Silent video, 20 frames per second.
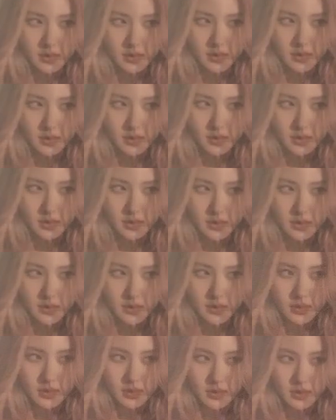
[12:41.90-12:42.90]

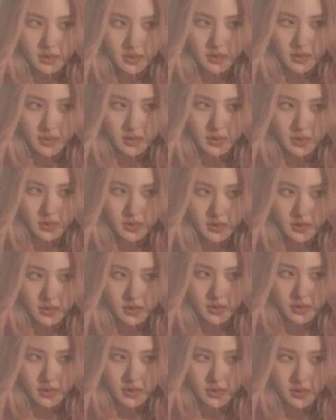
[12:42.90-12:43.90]

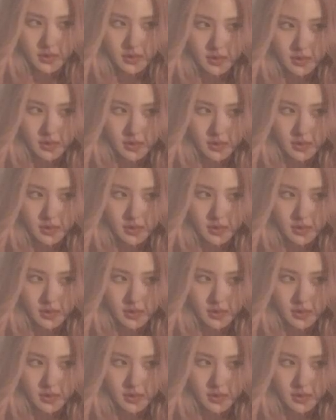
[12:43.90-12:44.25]
No words are spoken by the person on screen.